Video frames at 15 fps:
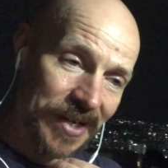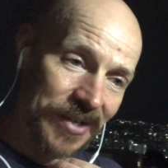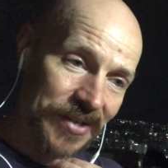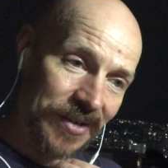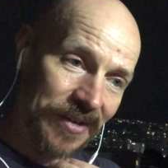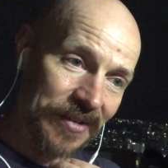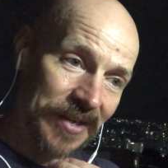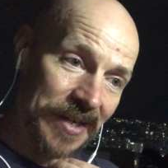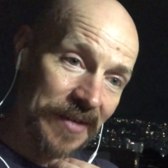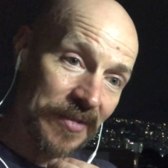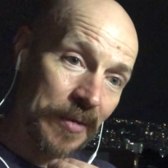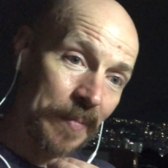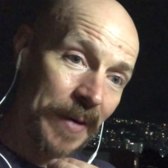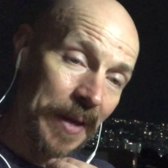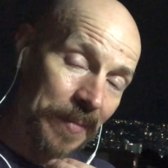are
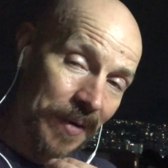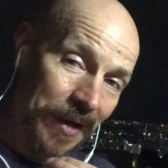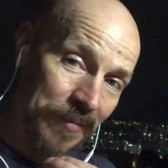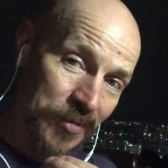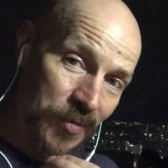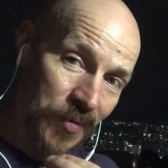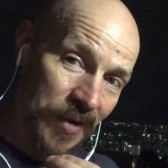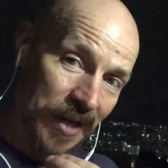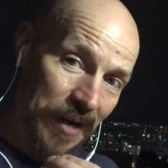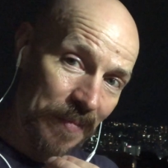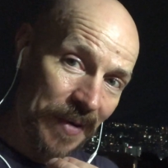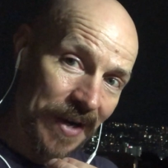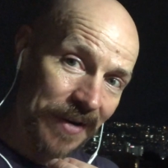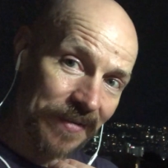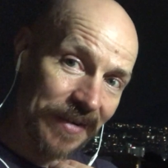the people I'm talking
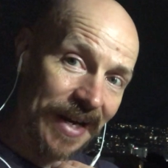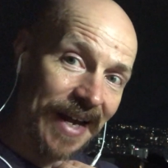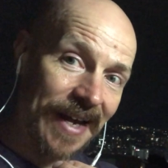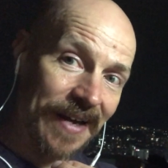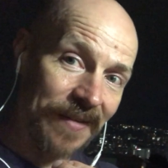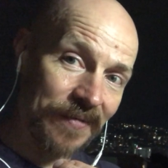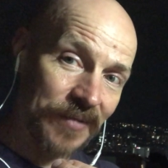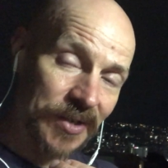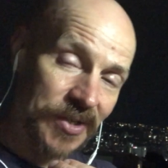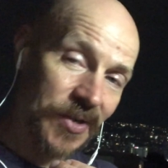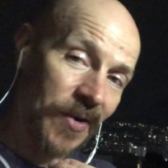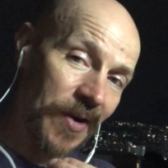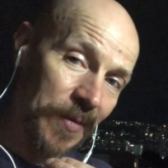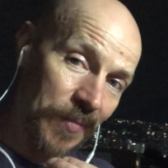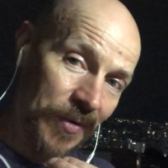about and the
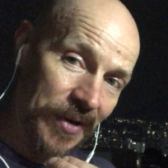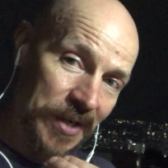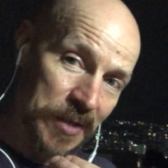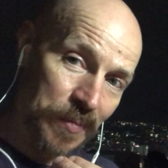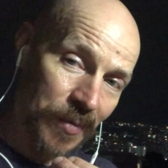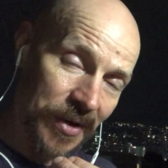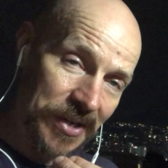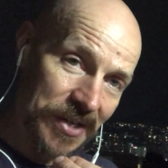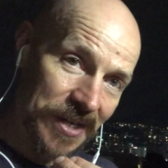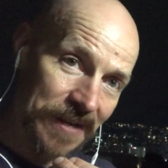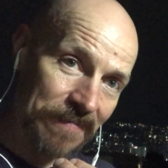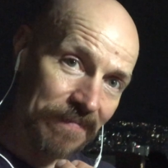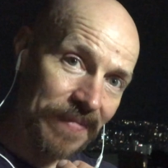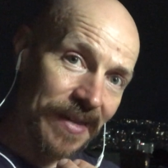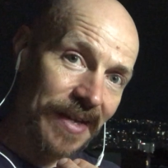time we're expressing.
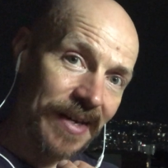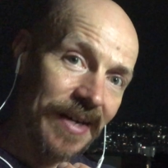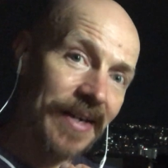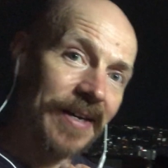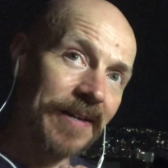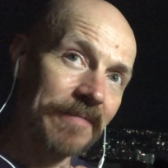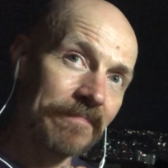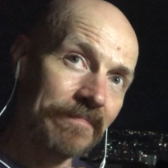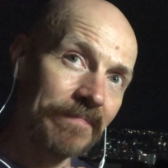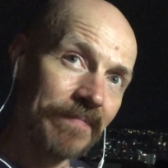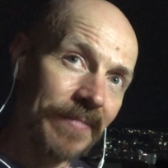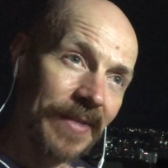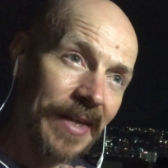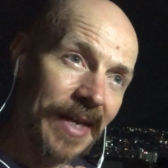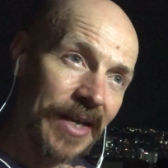
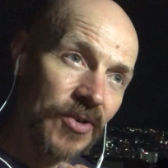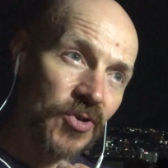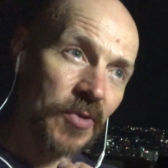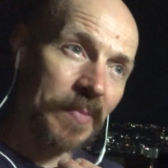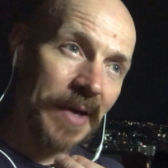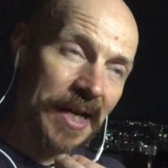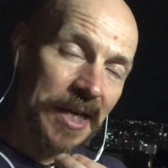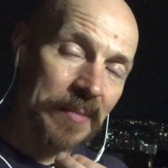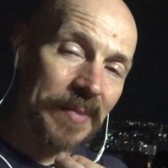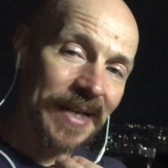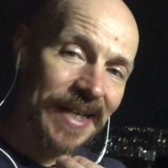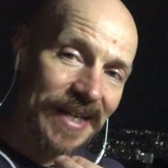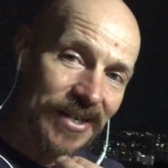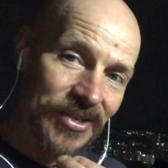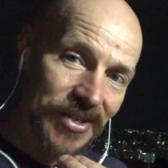It should make it a bit
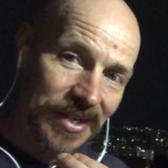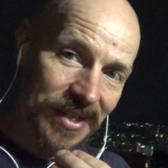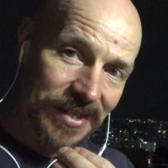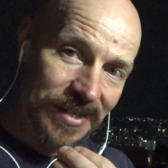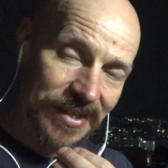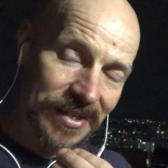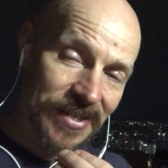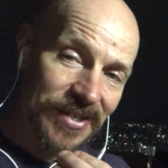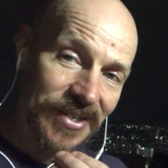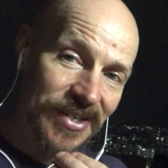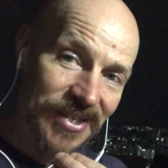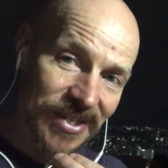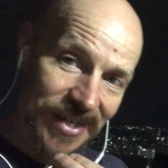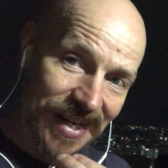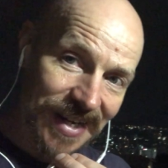easier to
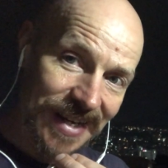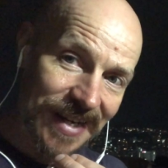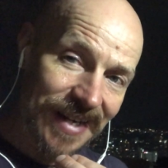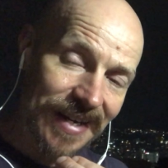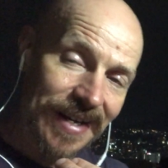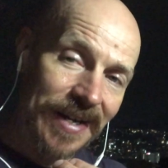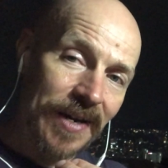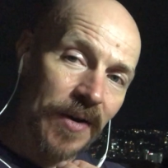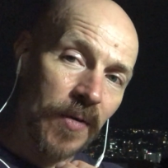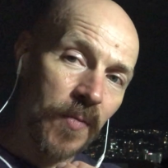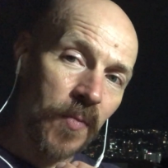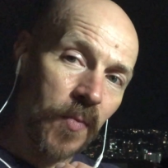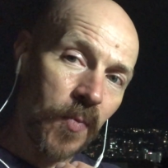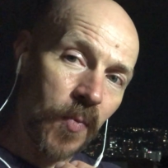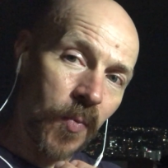see
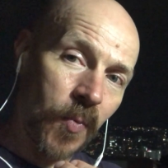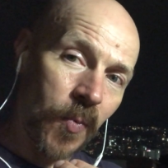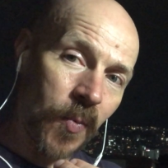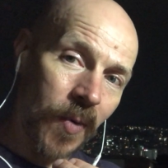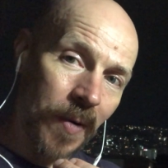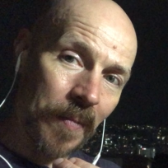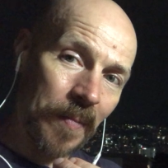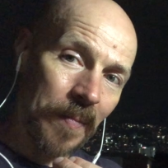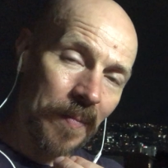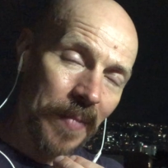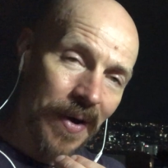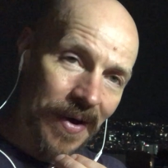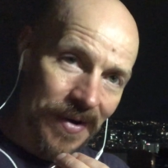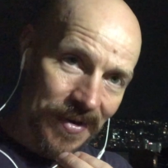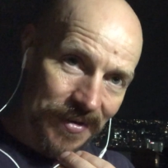what
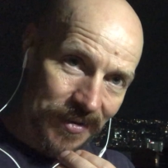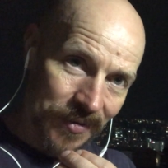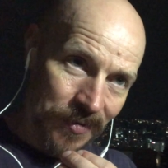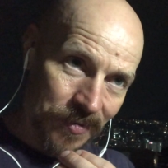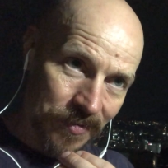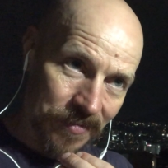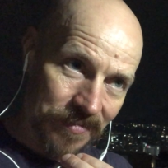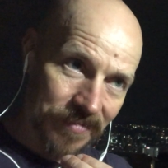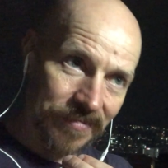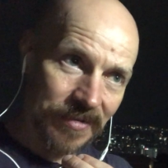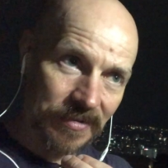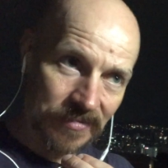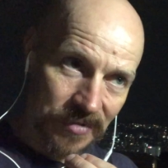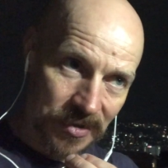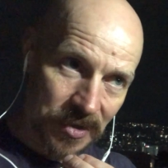part of
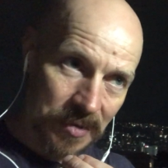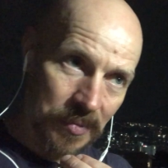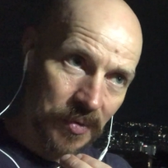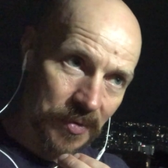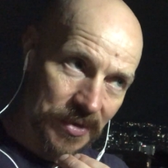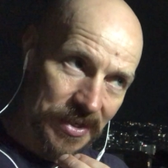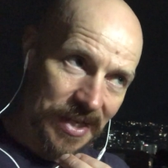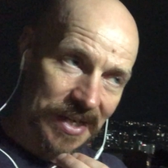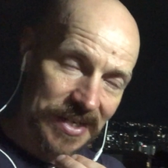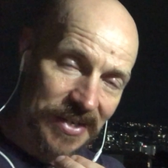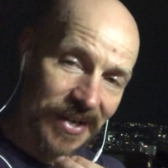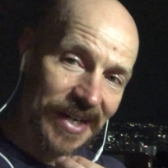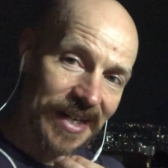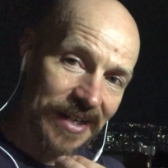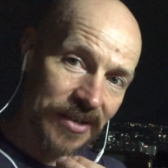the verb or the sentence
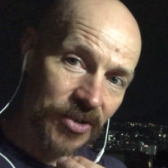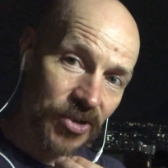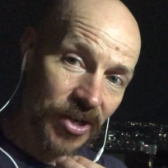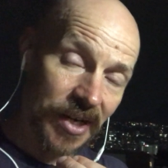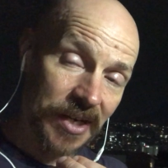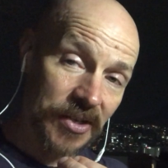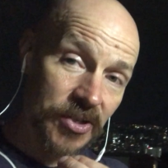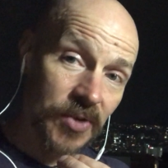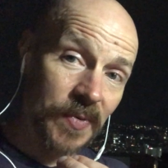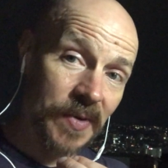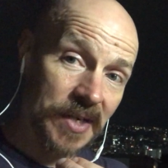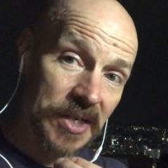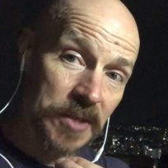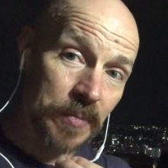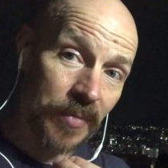I need to change to
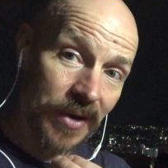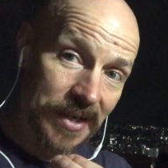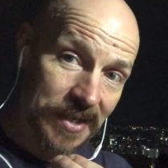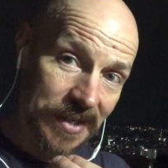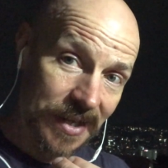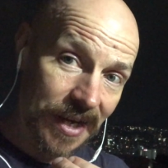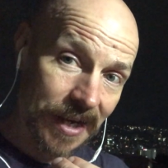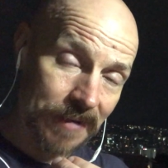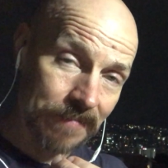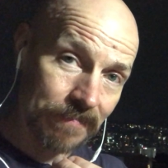express that.